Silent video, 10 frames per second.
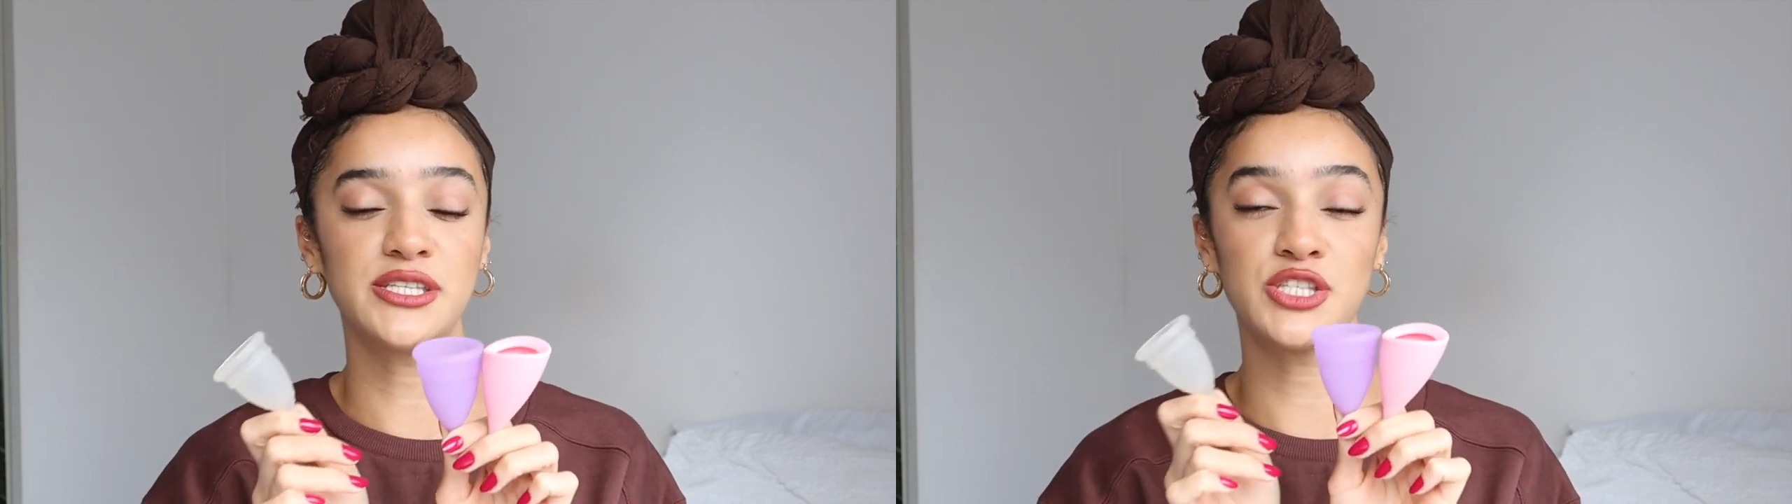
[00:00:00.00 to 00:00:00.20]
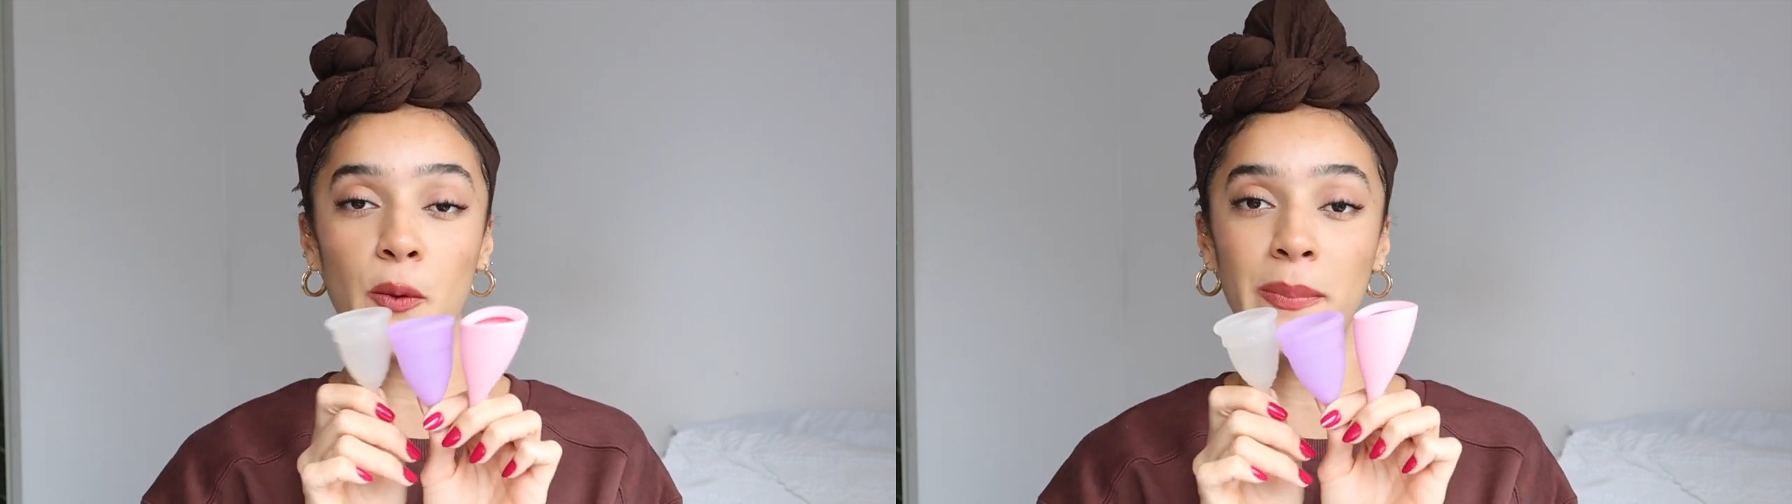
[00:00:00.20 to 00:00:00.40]

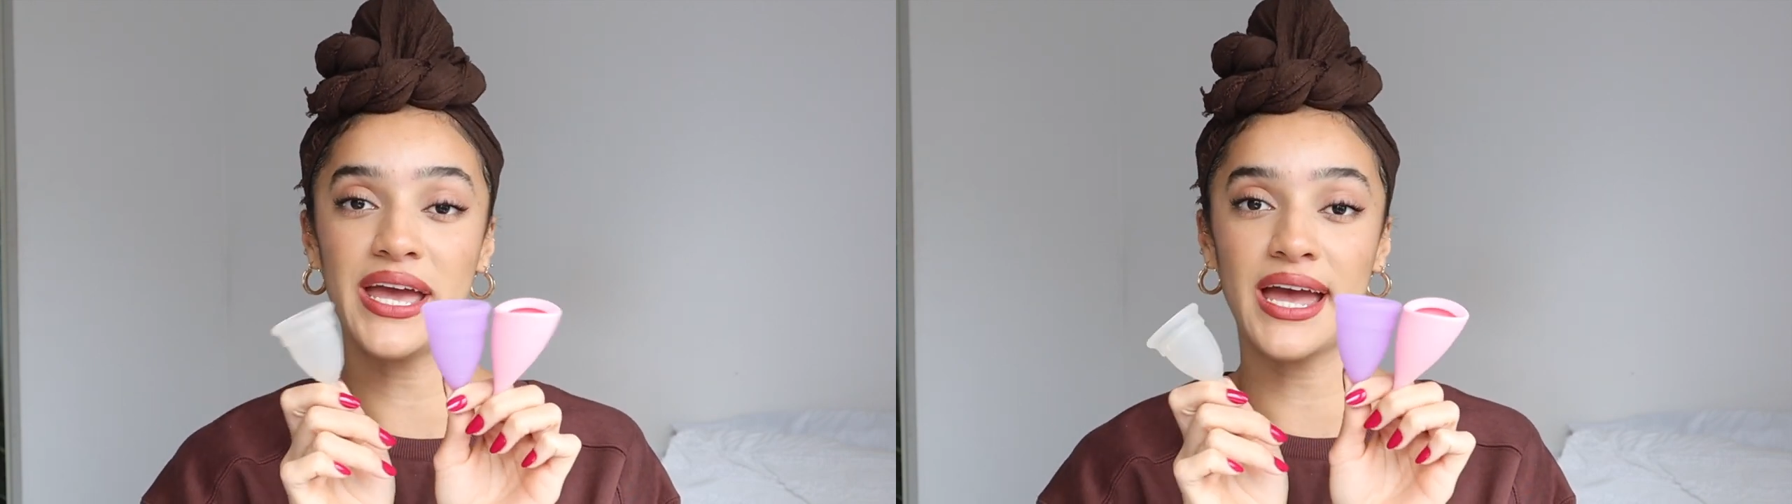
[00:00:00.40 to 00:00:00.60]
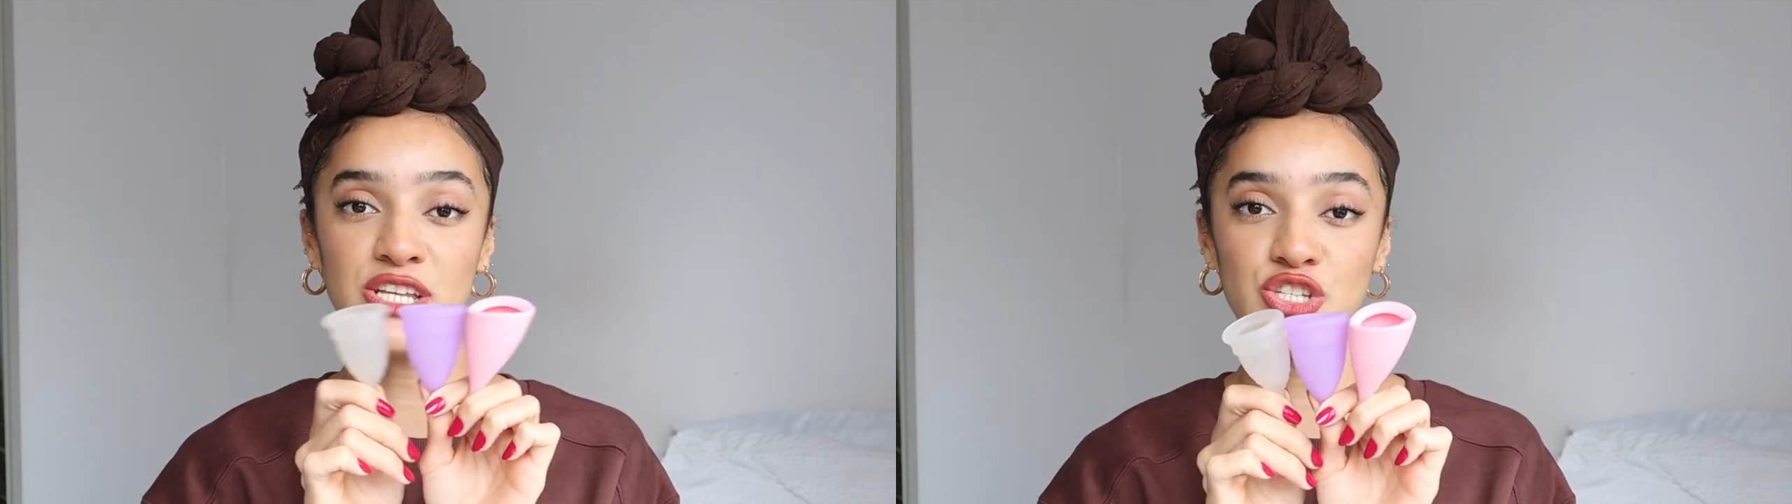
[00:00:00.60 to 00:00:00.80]
So
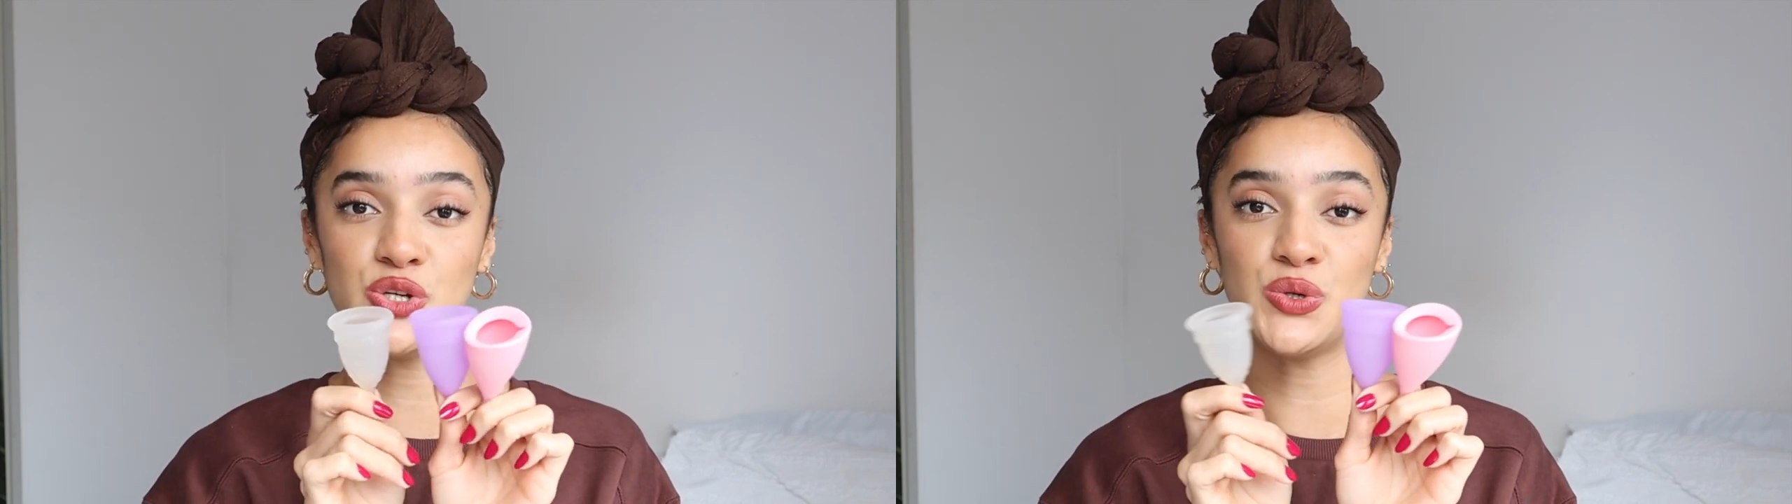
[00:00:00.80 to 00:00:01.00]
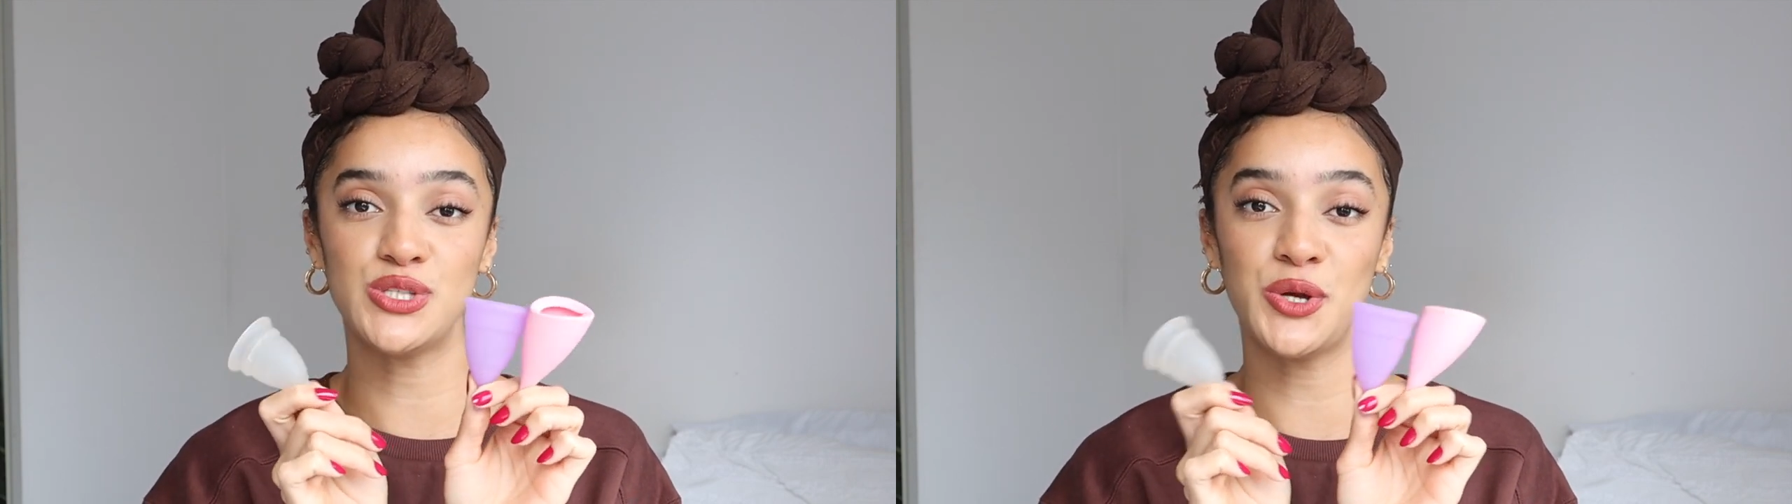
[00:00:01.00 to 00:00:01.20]
pick and
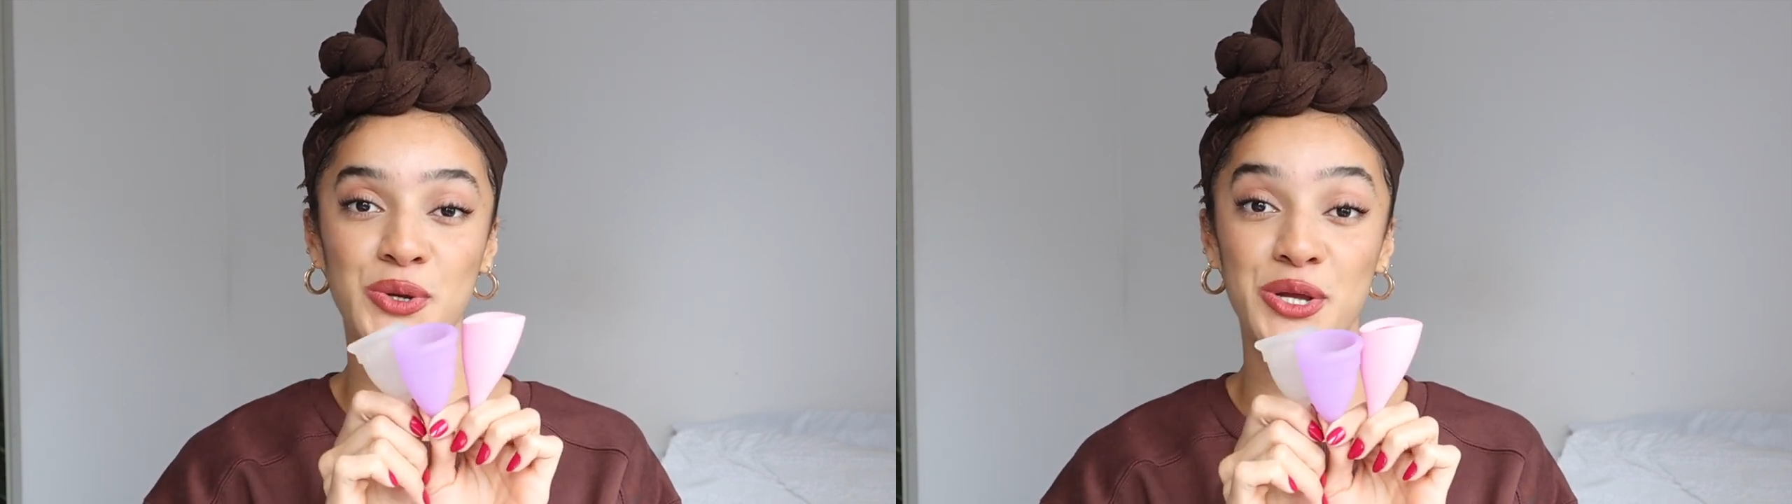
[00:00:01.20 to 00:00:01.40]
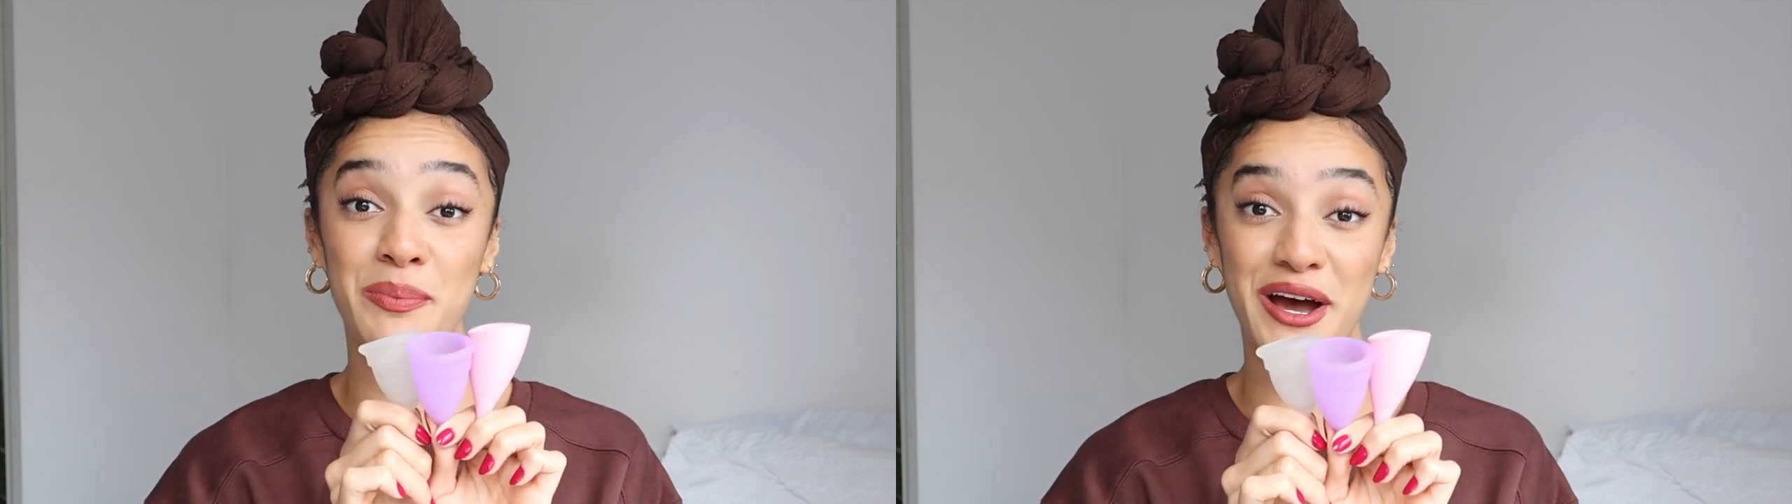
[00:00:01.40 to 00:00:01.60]
choose
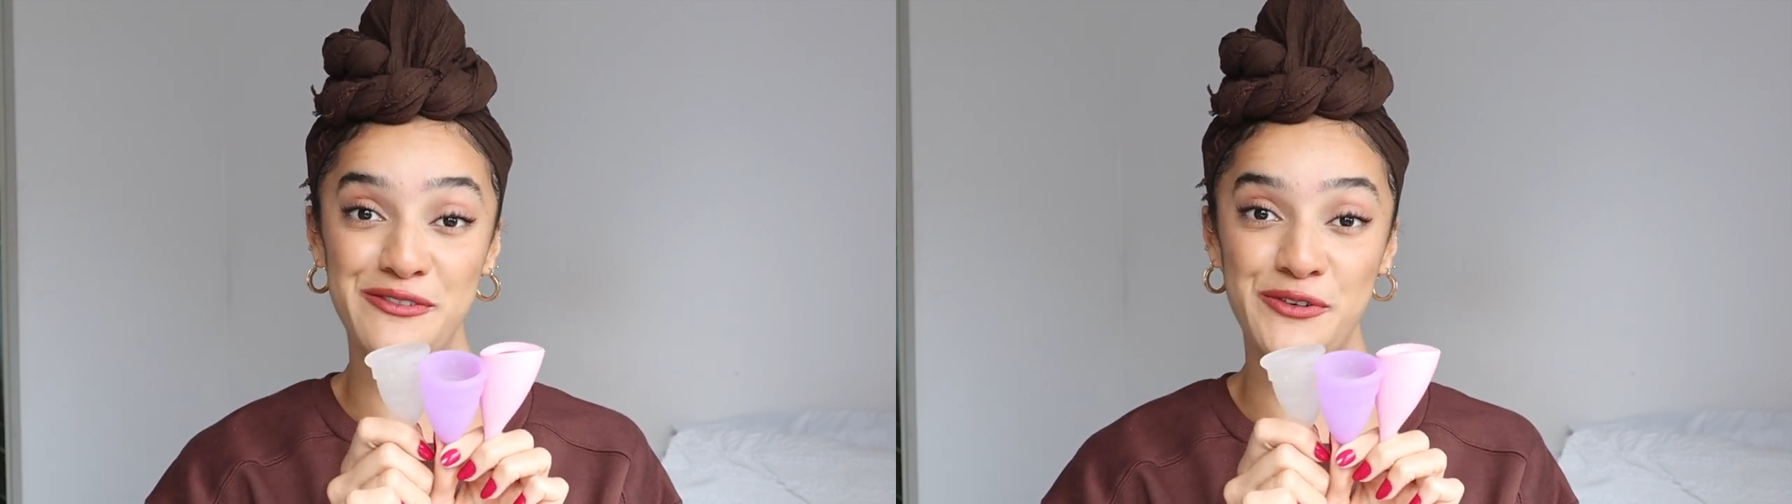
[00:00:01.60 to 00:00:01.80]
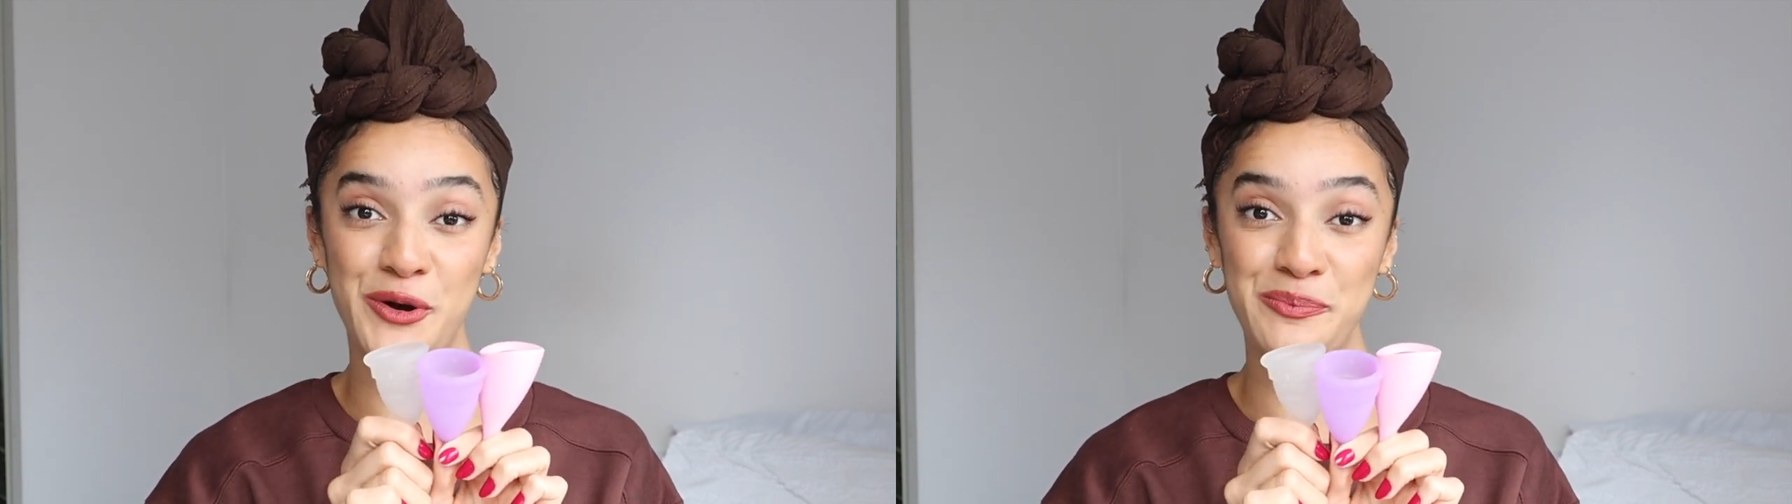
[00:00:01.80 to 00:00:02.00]
who you buy
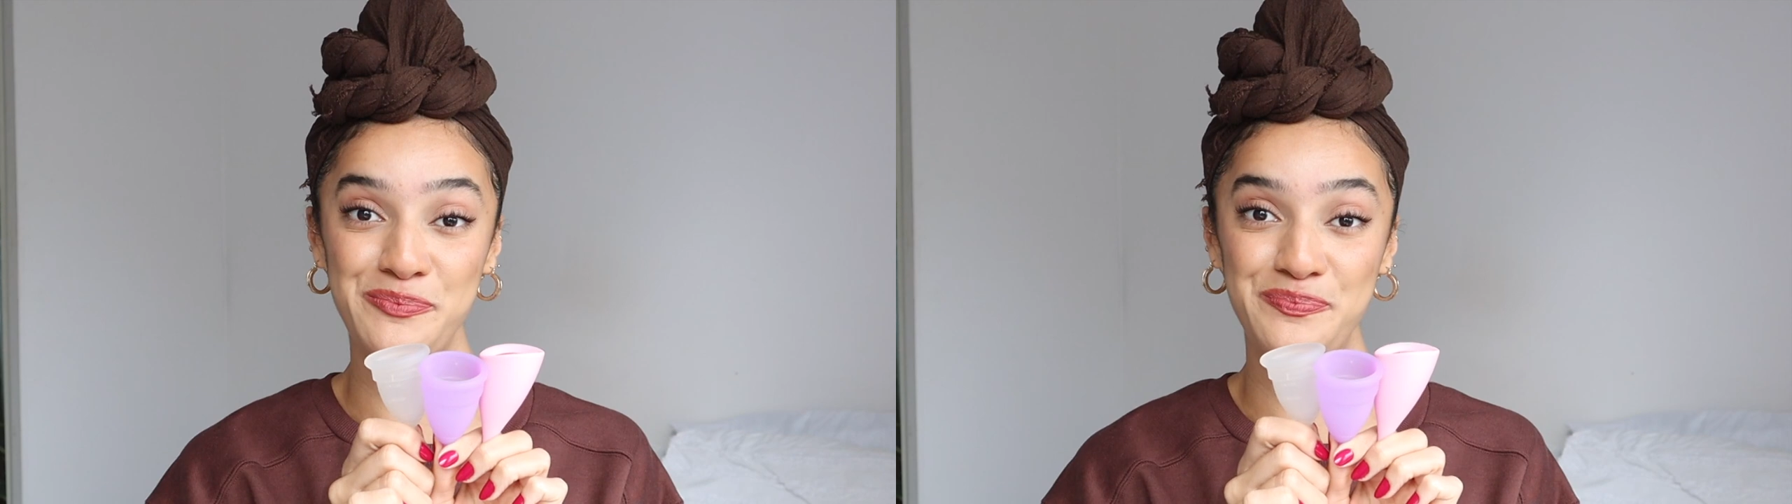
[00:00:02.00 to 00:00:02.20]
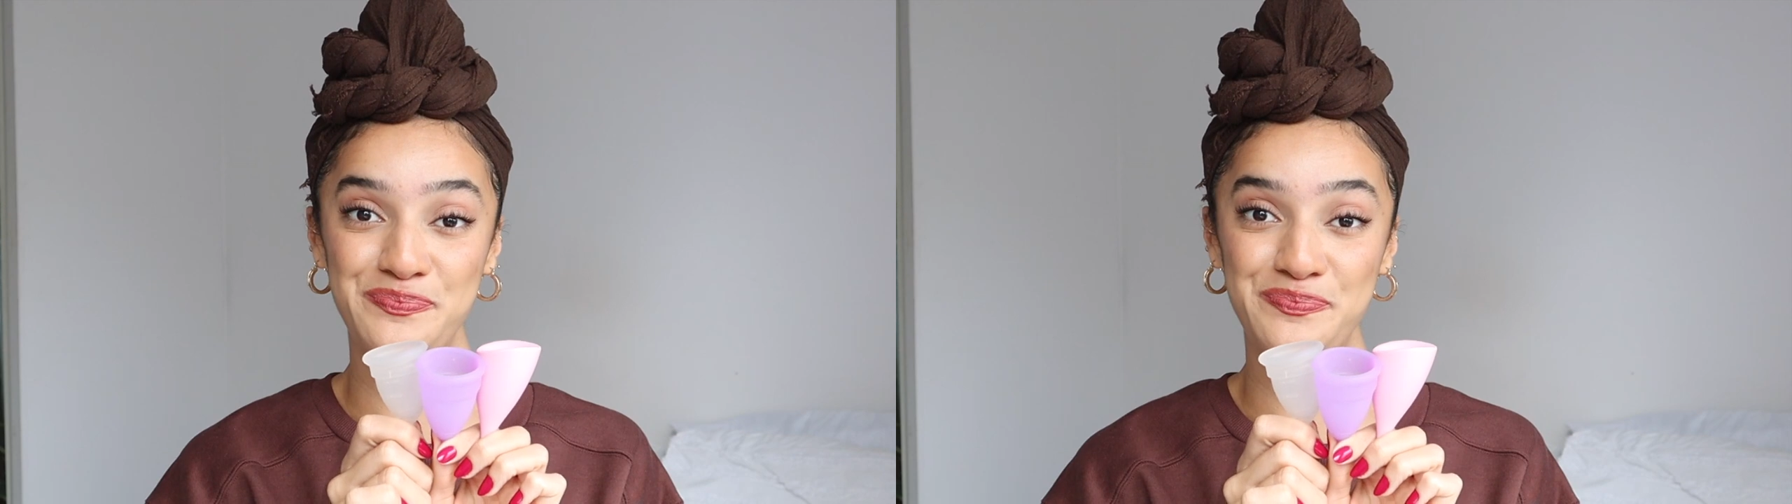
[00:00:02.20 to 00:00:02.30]
from.